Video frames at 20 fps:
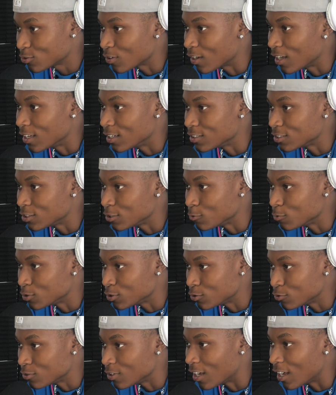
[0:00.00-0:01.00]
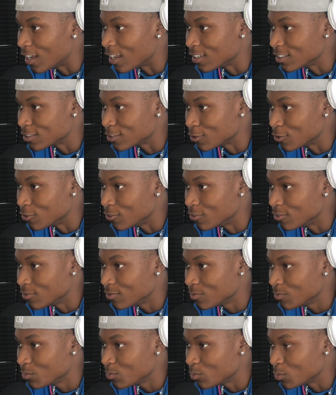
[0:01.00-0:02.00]
trying to see what you guys on.
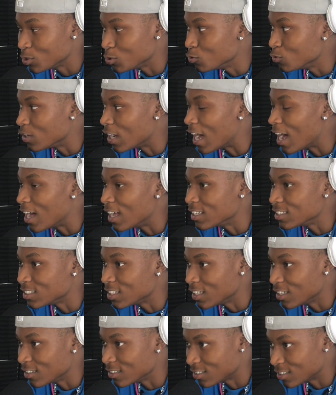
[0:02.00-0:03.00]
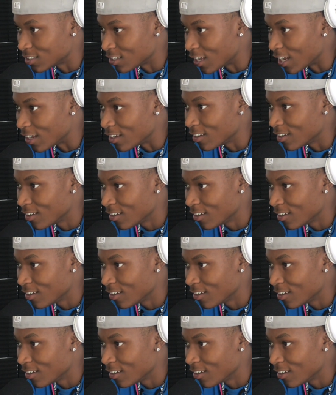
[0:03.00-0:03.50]
Where you guys headed tonight?